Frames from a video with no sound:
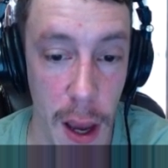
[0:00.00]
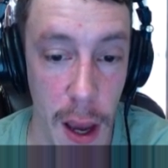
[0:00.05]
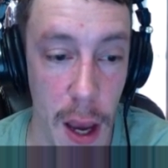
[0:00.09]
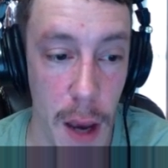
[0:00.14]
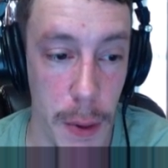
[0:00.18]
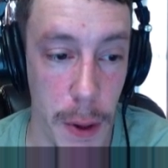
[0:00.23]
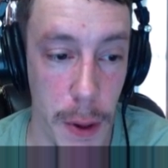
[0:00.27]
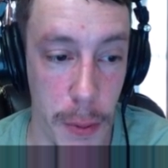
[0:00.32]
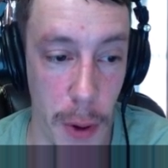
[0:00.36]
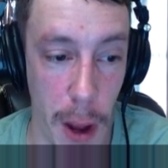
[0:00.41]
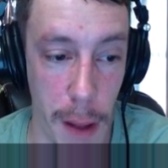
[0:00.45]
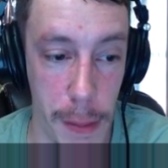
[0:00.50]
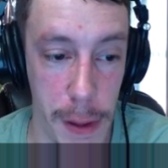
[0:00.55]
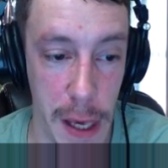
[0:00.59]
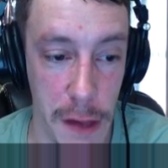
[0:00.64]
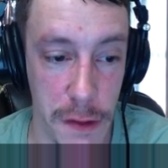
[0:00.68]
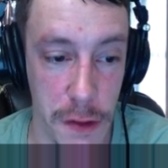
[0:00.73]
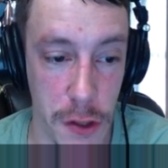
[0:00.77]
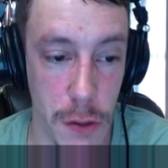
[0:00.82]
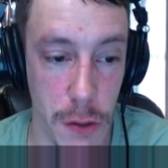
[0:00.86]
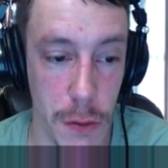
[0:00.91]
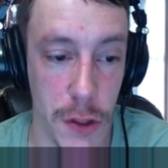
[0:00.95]
But it probably
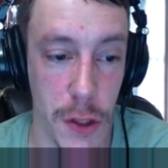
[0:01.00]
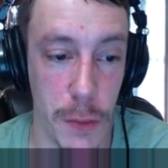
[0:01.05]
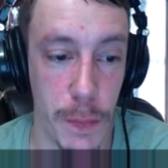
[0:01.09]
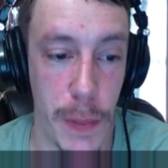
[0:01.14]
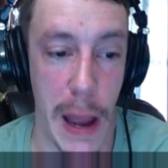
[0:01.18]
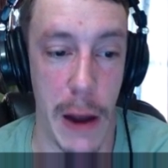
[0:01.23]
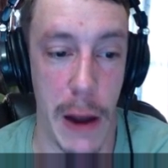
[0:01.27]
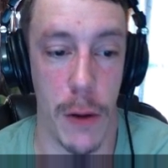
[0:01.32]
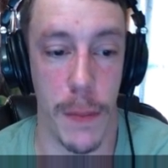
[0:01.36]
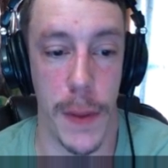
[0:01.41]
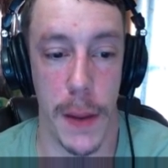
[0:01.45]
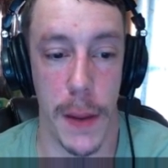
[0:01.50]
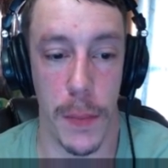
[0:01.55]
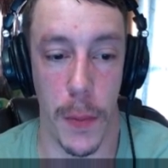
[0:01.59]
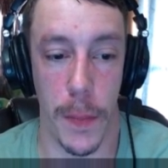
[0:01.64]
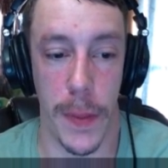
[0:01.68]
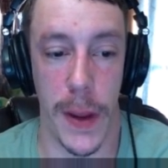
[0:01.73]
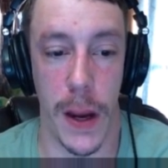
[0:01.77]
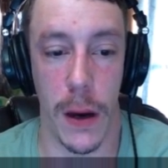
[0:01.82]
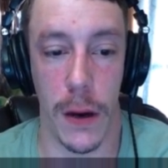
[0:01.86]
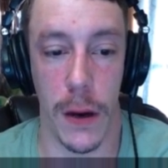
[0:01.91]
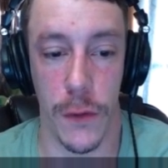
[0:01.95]
has to do with the Pirate Bay
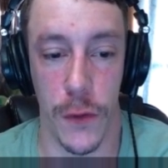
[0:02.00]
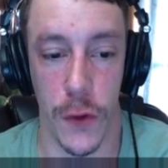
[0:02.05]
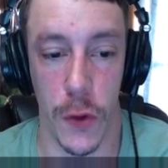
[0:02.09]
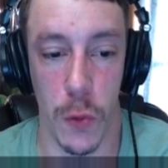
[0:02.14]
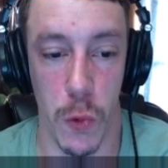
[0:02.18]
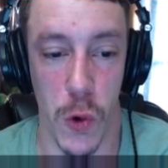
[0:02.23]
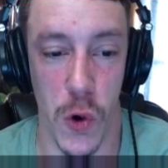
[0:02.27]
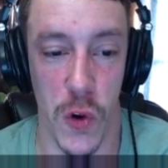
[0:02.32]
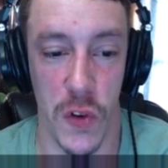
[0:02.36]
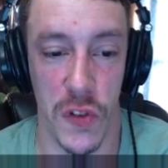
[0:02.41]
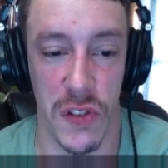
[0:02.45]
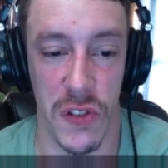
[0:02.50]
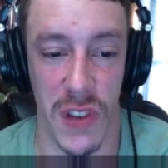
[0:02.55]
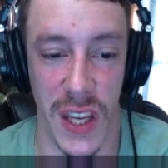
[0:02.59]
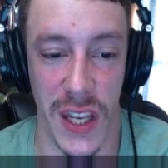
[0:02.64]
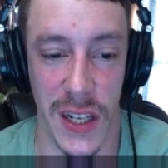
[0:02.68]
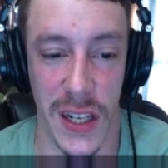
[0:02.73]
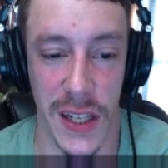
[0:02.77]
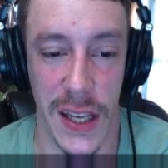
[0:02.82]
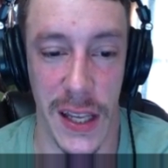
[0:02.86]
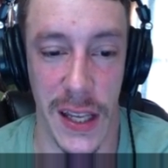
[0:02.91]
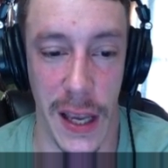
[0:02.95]
preparing for the worst
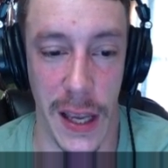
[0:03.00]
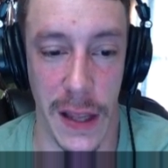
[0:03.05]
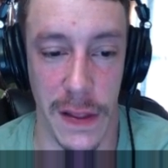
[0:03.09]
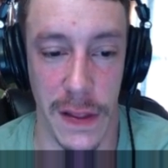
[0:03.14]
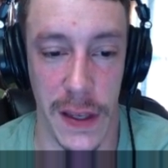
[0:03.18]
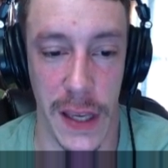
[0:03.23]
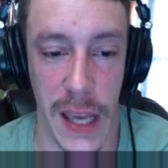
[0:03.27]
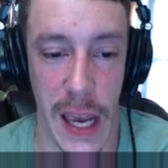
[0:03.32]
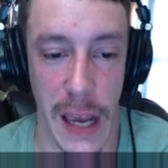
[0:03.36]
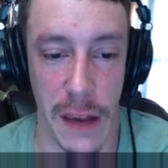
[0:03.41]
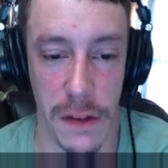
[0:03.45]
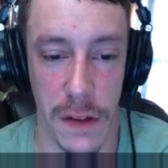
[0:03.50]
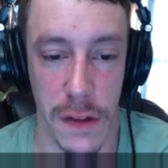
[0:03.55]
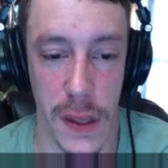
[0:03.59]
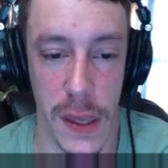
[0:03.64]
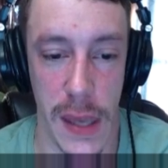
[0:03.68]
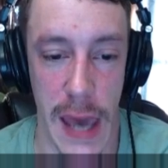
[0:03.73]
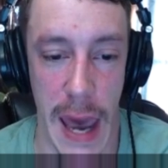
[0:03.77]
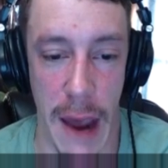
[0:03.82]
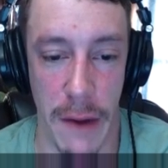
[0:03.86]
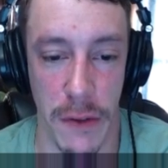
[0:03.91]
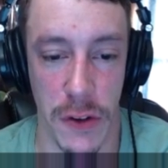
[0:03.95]
in in the case
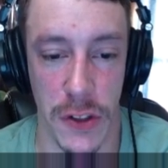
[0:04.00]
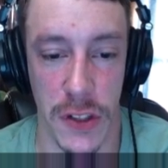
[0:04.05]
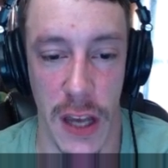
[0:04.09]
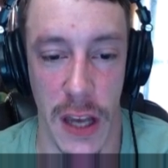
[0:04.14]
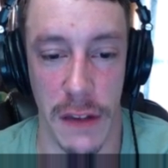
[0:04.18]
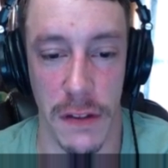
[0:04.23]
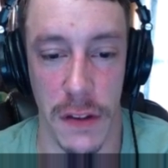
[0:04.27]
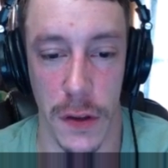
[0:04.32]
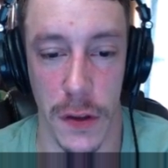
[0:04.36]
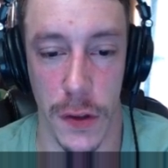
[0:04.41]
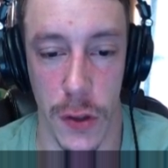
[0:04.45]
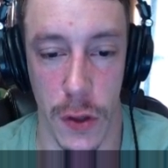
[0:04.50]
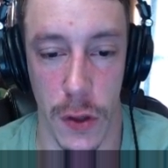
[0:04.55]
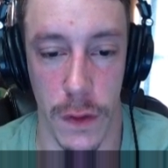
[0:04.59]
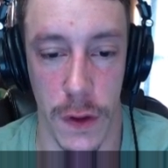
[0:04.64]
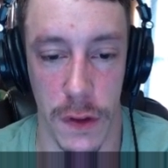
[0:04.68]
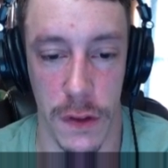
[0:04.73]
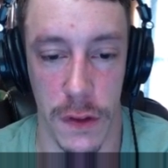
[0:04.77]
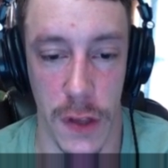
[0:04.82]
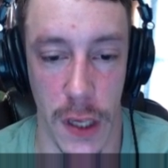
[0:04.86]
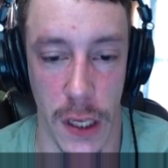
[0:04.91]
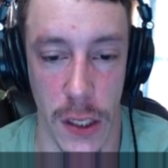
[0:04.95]
the advertising
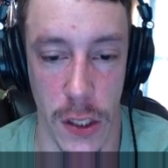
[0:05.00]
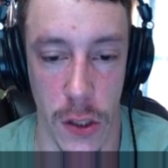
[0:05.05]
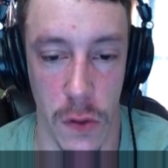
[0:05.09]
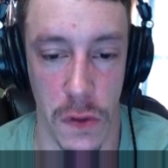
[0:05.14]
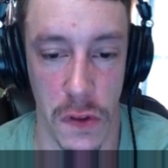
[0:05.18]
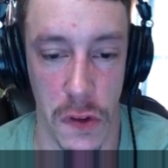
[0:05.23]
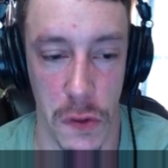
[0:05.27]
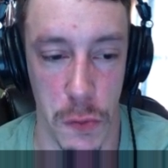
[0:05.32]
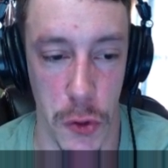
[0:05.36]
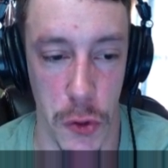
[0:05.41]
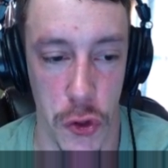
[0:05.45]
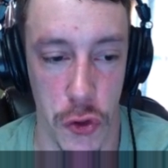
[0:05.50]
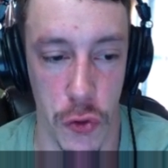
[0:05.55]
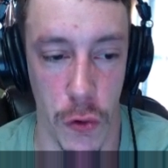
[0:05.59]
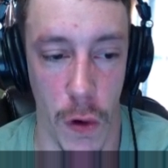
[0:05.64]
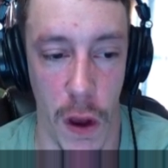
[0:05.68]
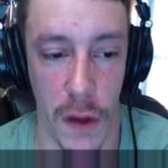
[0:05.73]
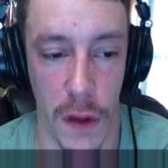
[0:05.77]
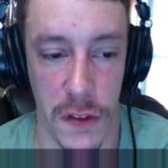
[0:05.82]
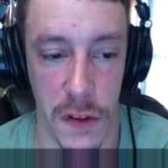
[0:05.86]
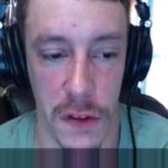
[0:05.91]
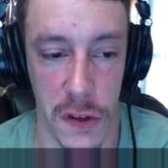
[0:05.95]
service it uses
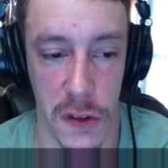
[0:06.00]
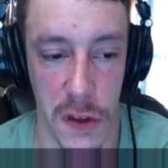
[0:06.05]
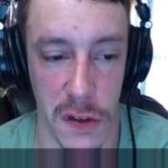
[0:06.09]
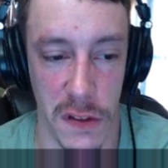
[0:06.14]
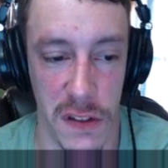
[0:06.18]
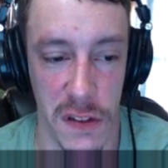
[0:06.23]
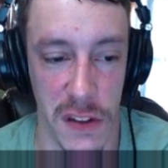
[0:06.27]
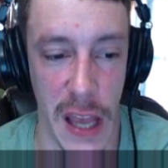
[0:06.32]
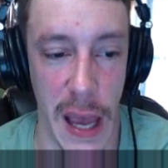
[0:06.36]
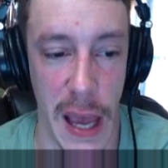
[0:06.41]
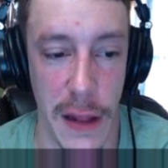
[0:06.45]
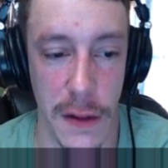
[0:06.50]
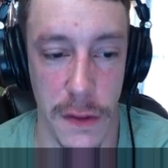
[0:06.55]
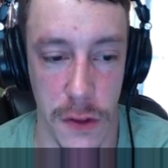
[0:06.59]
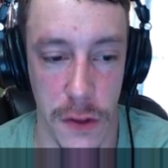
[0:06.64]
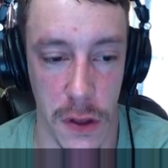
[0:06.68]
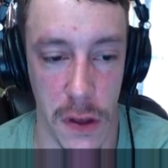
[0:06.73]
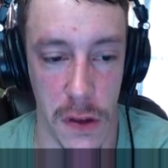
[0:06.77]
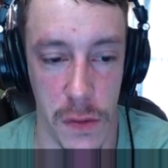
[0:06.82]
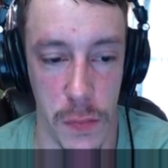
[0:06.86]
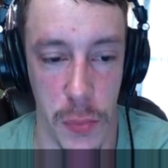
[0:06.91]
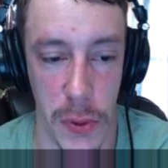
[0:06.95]
withdraws its consent
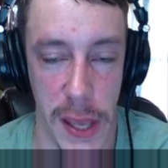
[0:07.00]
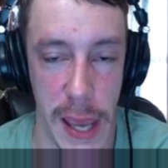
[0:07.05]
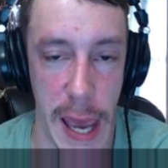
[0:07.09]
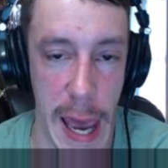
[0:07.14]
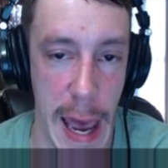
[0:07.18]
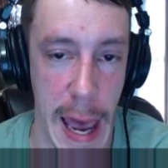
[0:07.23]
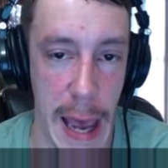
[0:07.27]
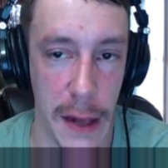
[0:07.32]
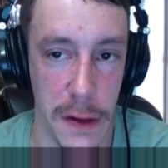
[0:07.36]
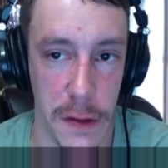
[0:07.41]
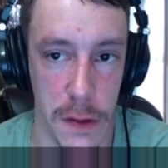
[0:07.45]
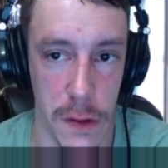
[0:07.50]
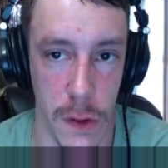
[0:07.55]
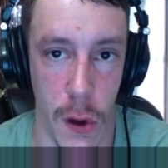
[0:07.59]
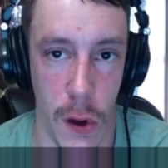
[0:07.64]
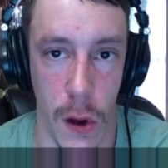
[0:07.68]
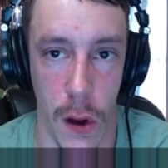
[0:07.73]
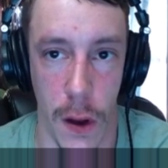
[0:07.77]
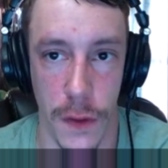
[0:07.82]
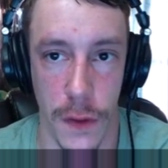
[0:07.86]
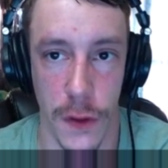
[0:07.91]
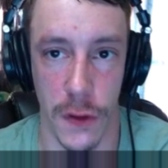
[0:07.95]
to display ads
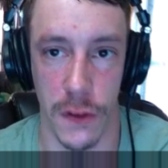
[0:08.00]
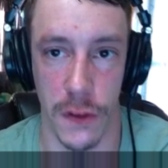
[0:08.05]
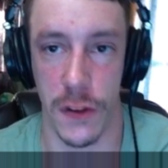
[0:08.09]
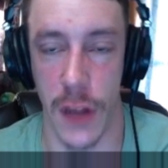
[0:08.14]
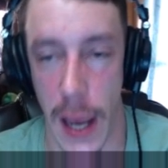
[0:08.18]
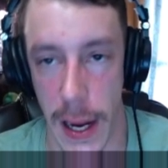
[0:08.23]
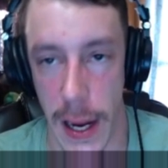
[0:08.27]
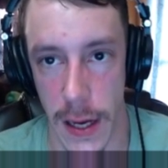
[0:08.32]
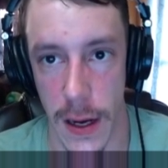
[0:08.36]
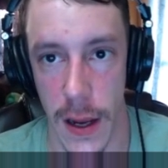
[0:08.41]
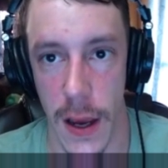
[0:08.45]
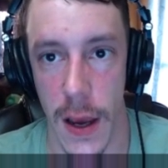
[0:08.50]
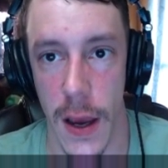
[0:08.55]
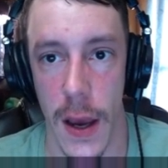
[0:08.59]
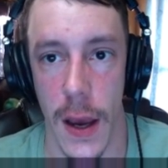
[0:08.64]
on the site.